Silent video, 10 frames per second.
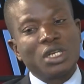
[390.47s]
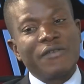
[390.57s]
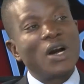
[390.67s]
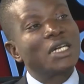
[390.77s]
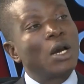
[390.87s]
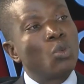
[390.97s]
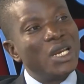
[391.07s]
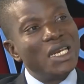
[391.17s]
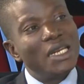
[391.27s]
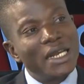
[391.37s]
to the fact that we
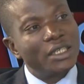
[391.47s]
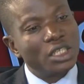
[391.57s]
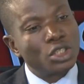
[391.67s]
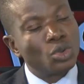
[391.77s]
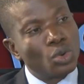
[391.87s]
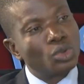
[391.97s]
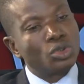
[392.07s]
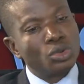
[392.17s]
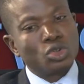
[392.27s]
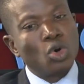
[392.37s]
needed it to,
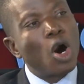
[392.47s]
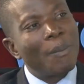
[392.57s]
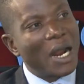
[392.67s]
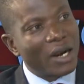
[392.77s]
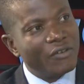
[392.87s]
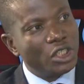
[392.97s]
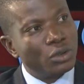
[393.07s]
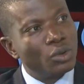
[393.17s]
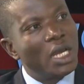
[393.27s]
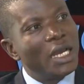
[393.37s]
to, to up our revenue,